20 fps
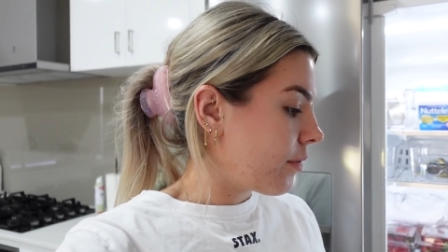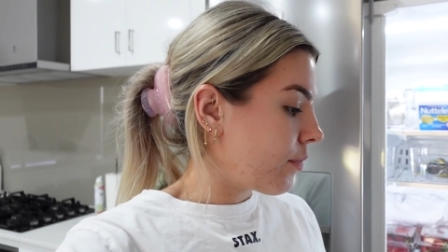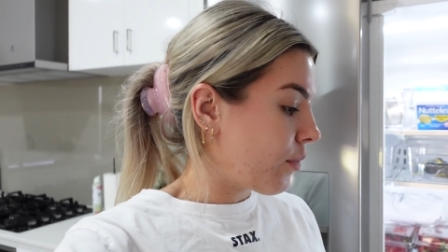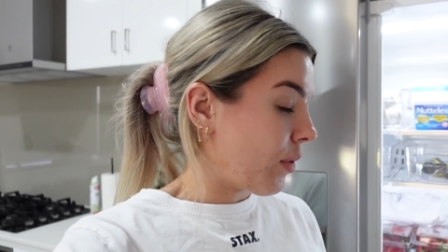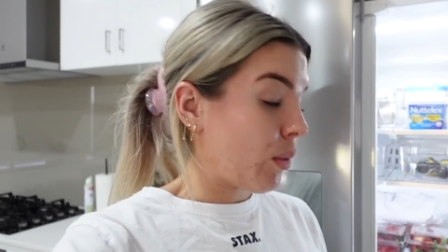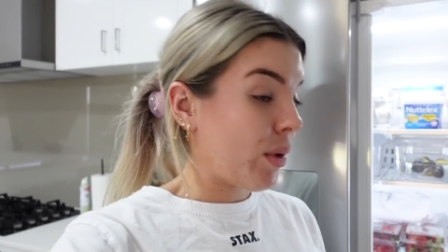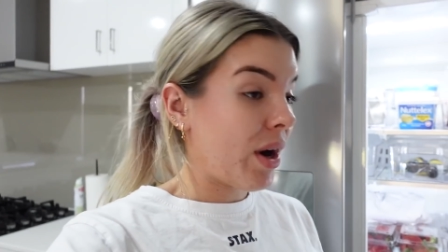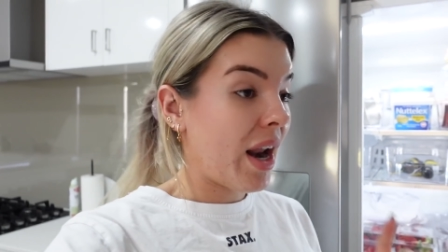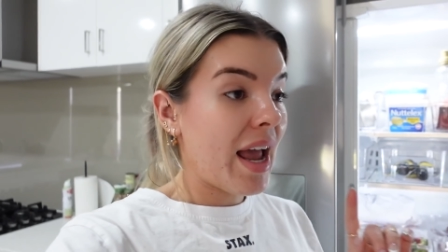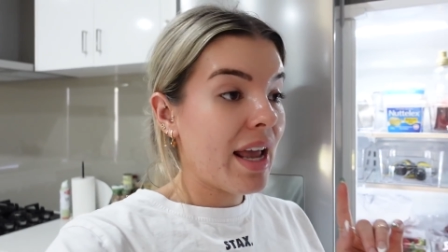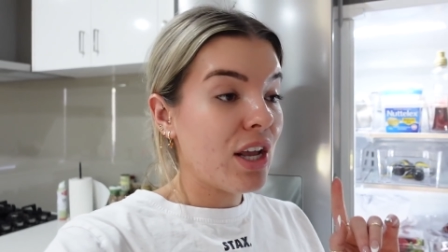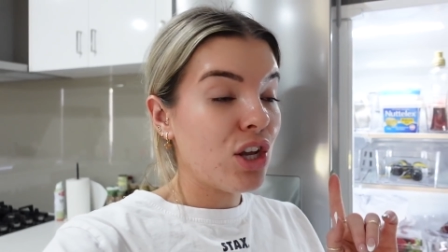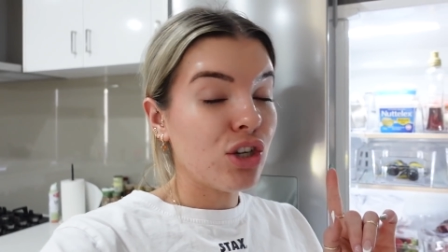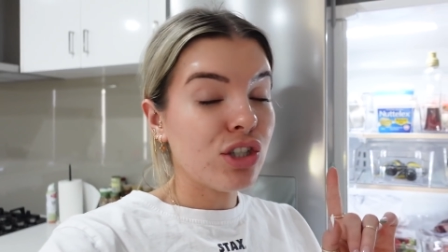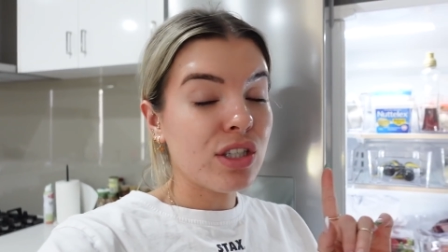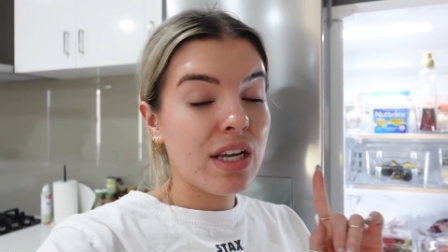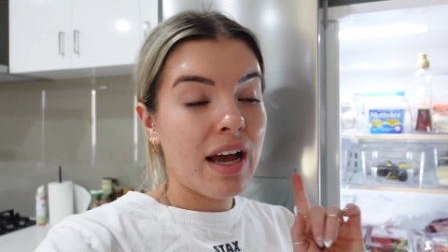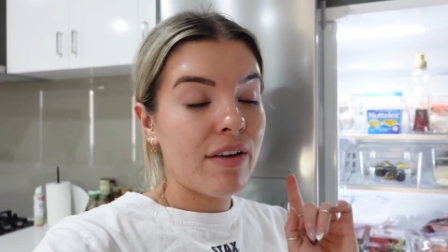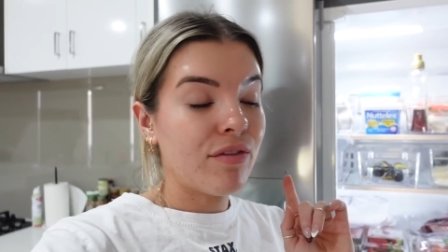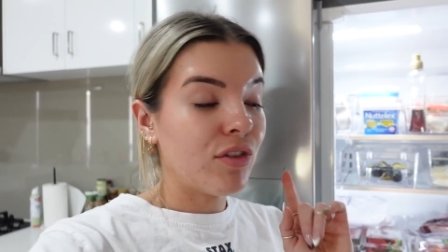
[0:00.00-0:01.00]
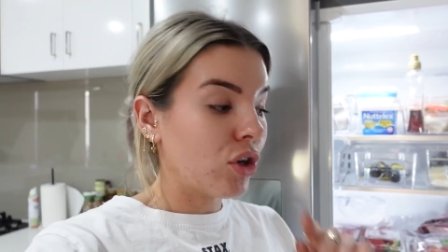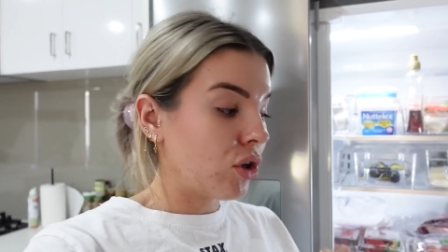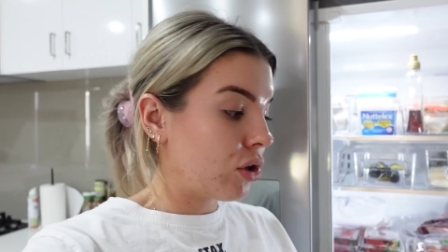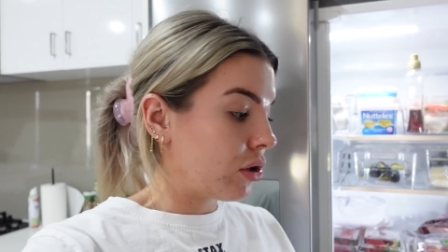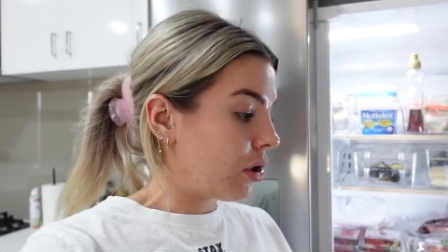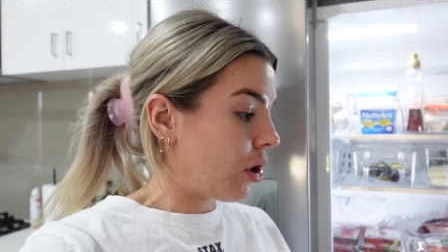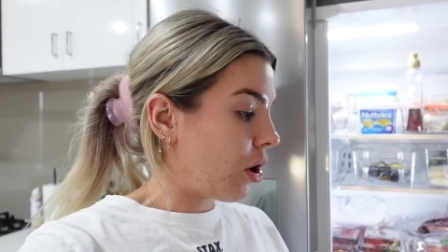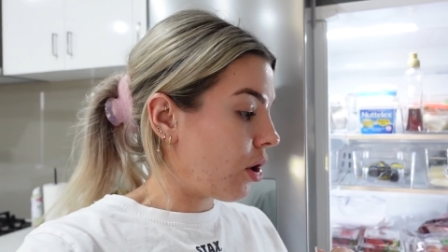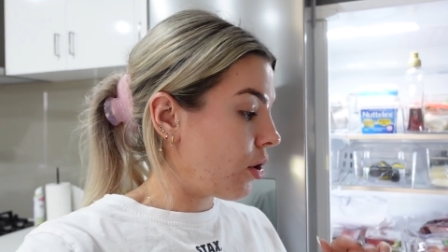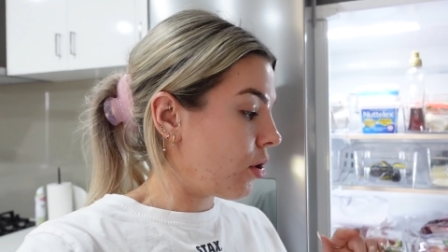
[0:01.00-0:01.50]
but when I used to have the
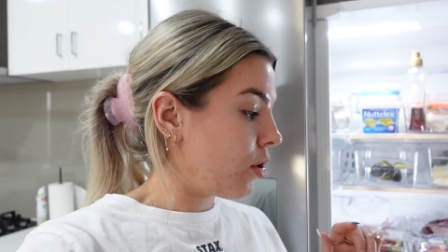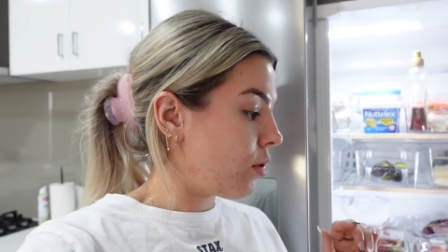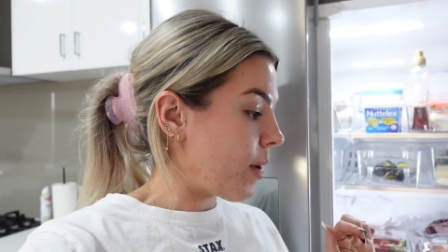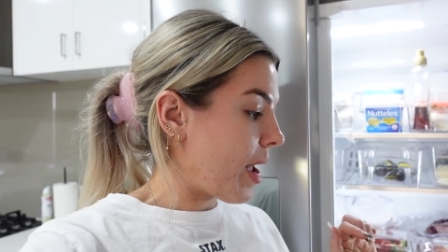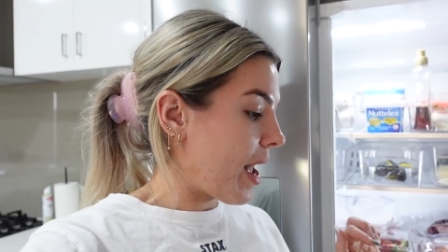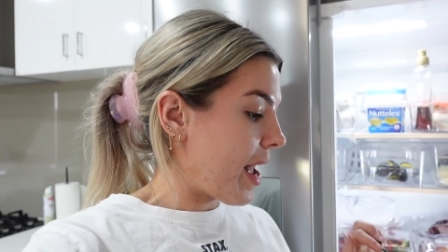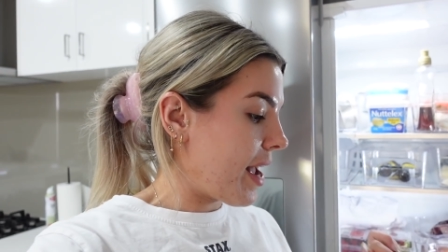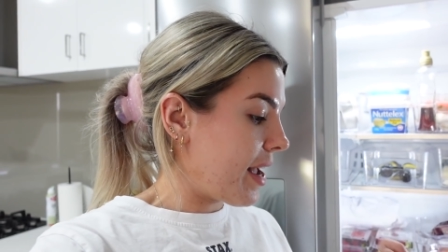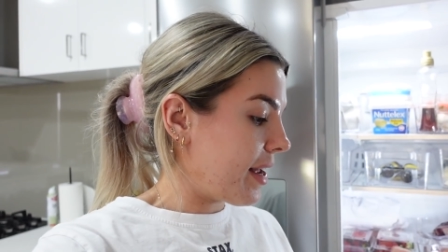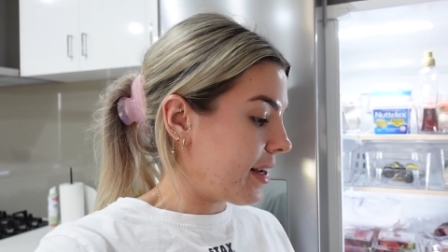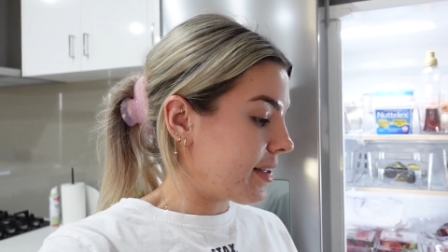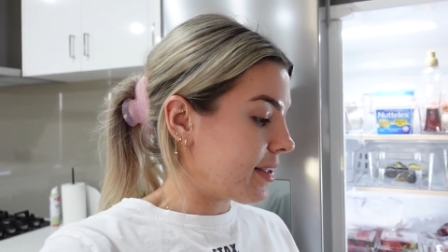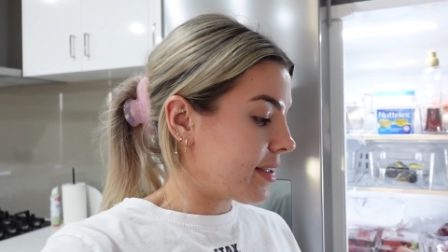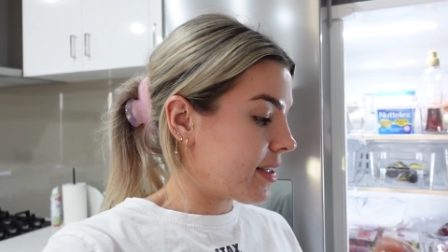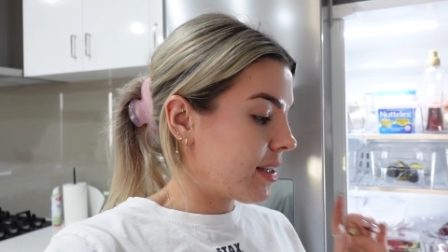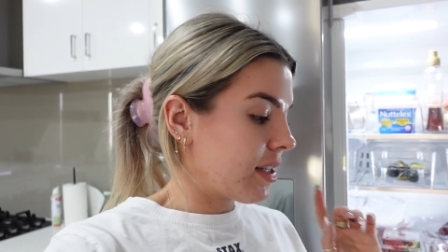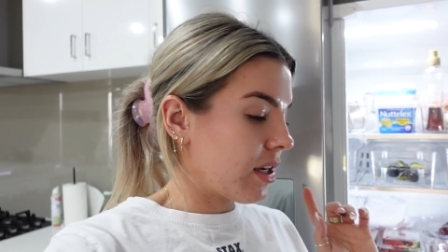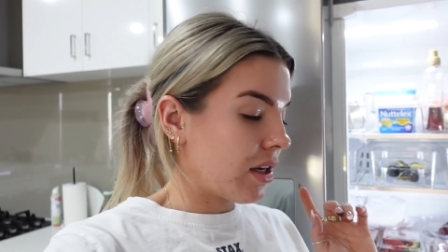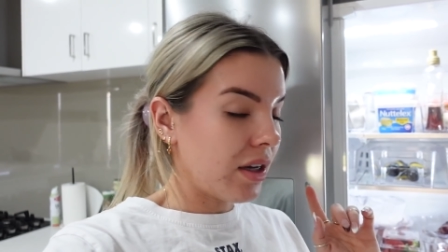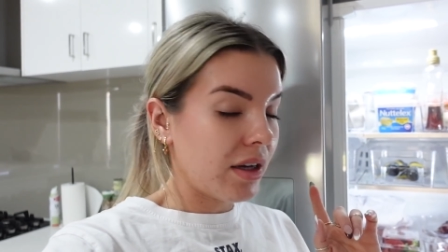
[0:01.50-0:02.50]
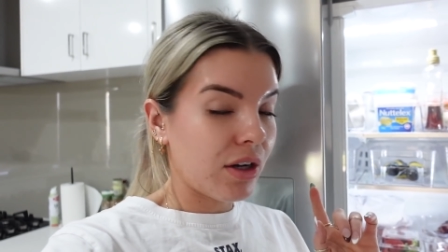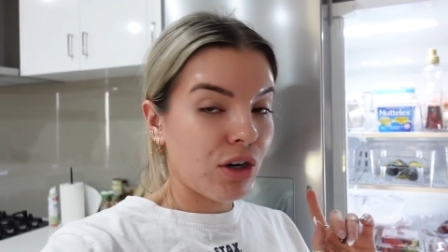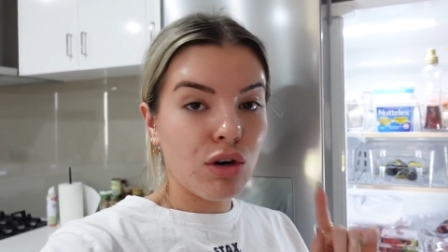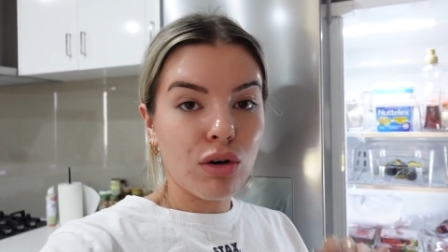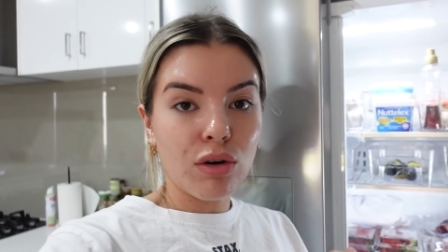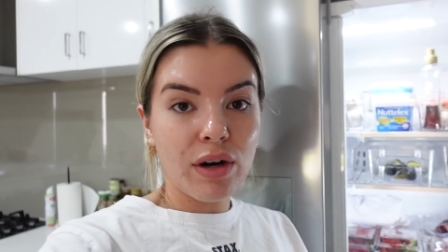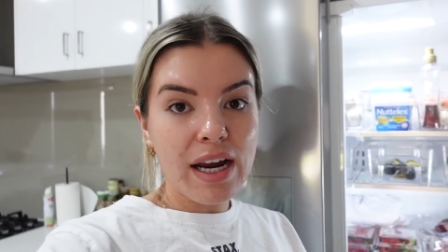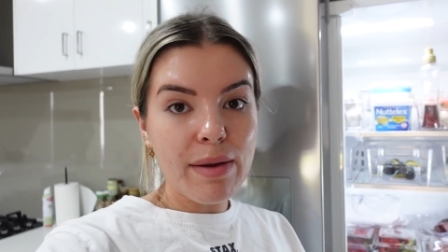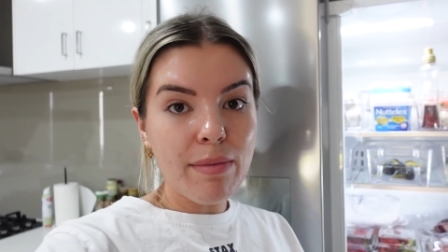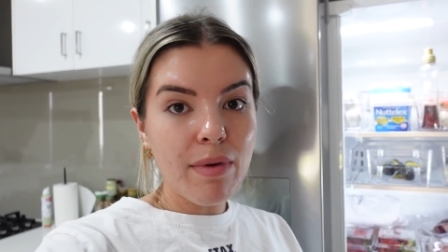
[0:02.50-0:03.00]
glow and the
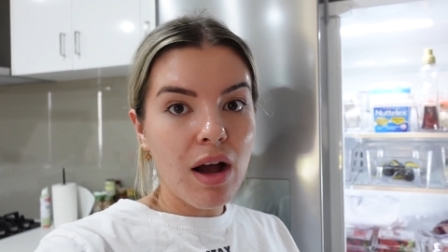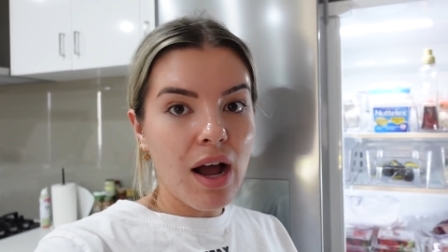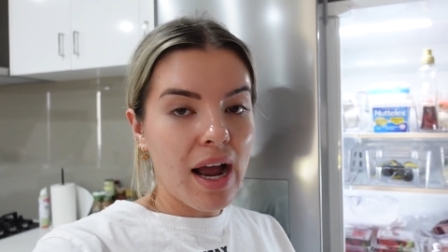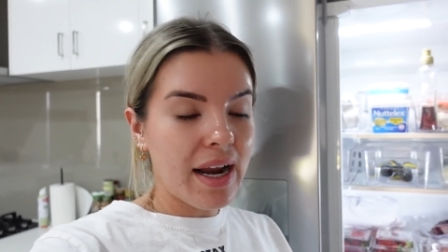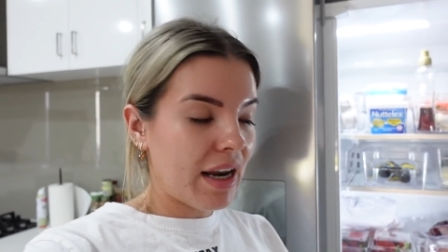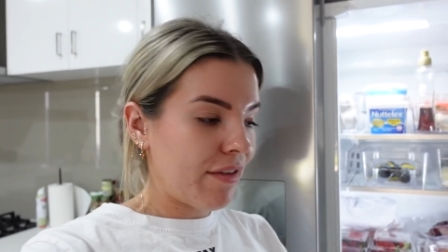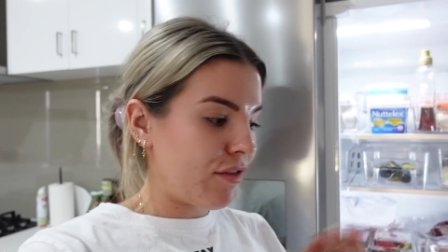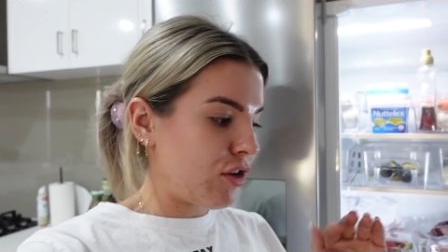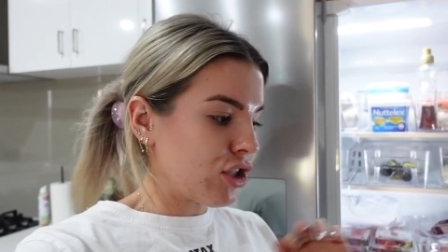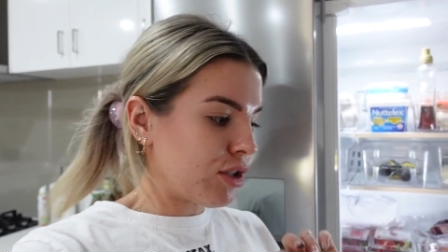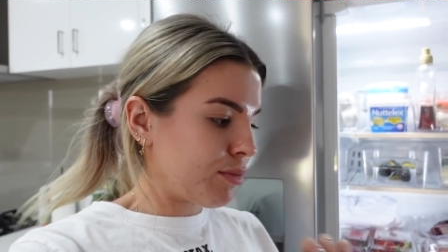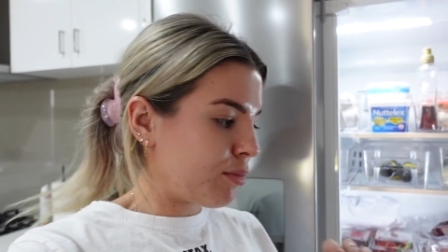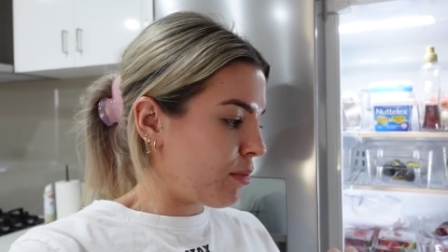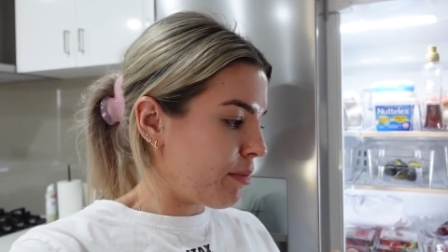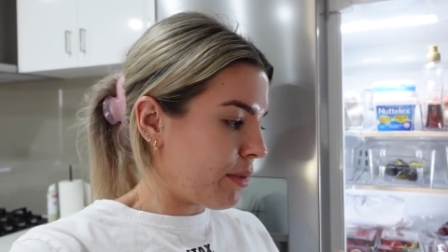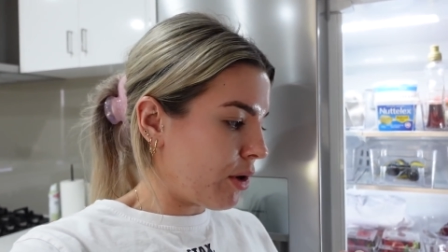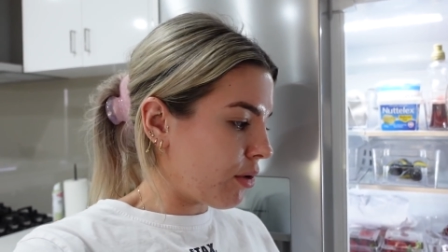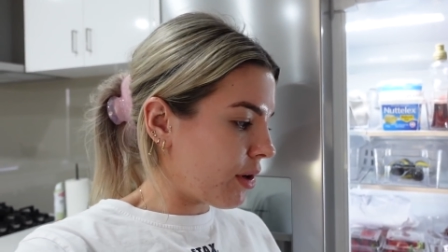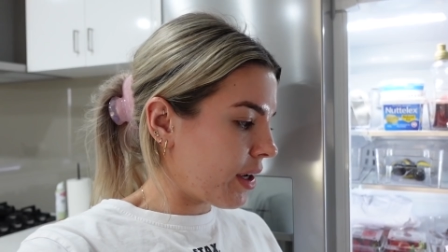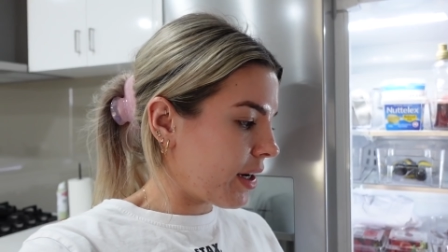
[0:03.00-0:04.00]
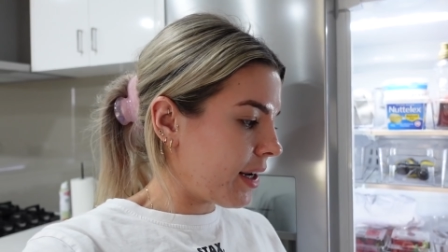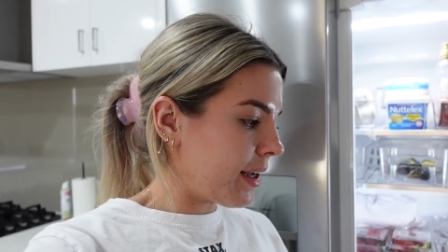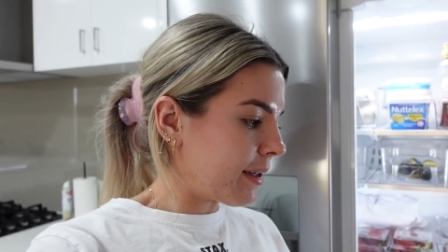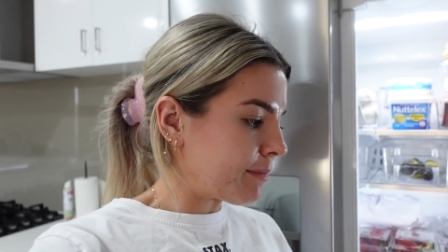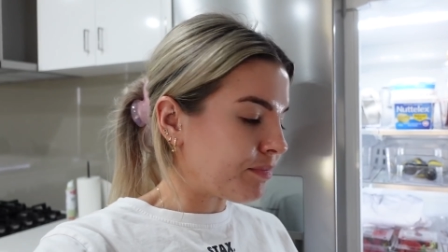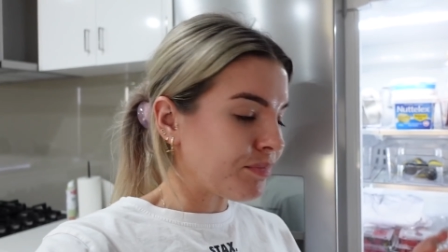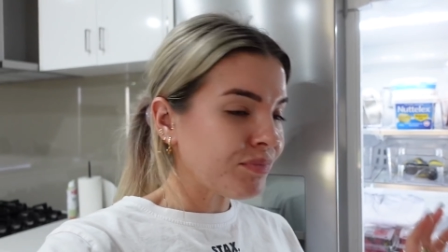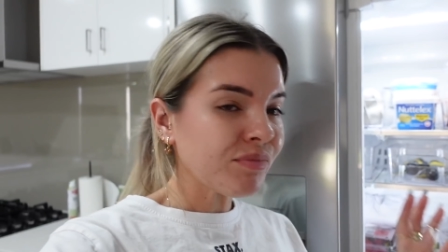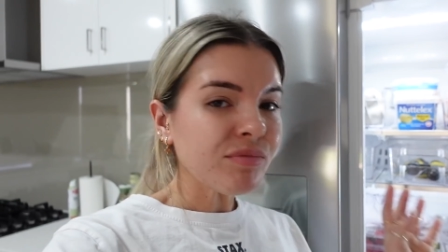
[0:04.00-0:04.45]
creamer, I never used to put milk in it.